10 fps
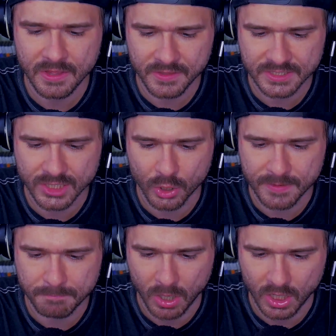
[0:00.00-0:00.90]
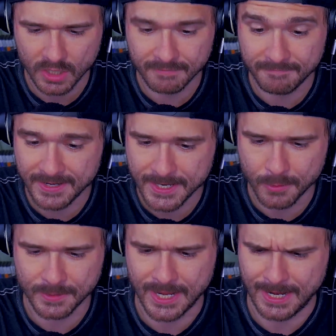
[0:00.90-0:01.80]
The Atari Pong
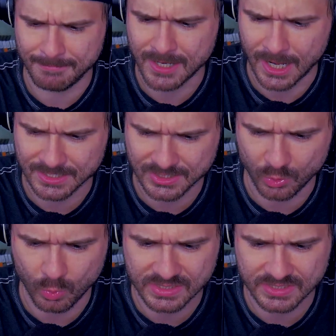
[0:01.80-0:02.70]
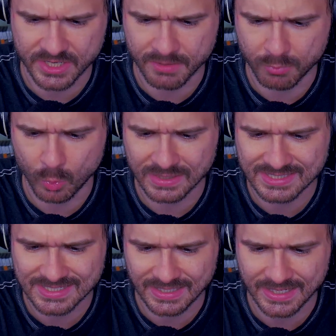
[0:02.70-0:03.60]
video game console was the
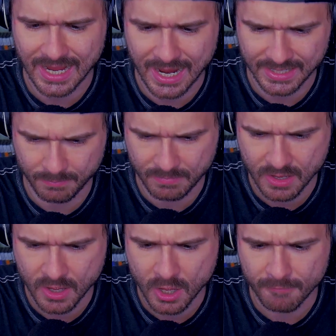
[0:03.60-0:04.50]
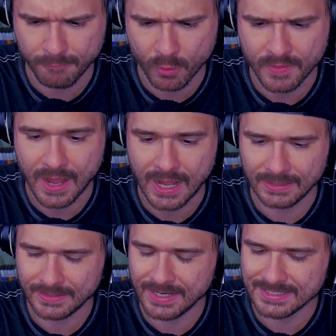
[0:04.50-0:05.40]
#1 selling item for the
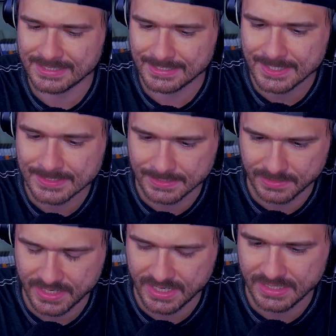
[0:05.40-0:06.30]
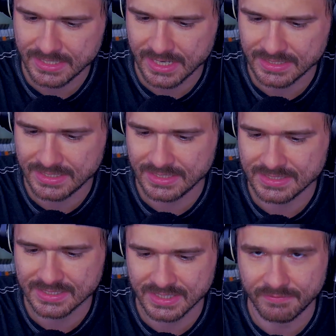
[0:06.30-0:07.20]
holiday season in
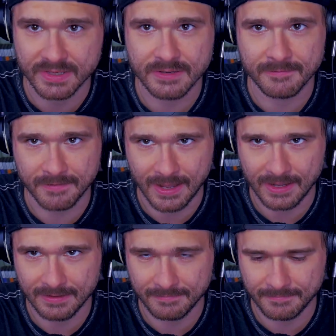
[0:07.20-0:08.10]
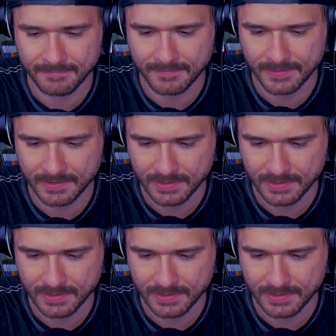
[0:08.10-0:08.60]
1975.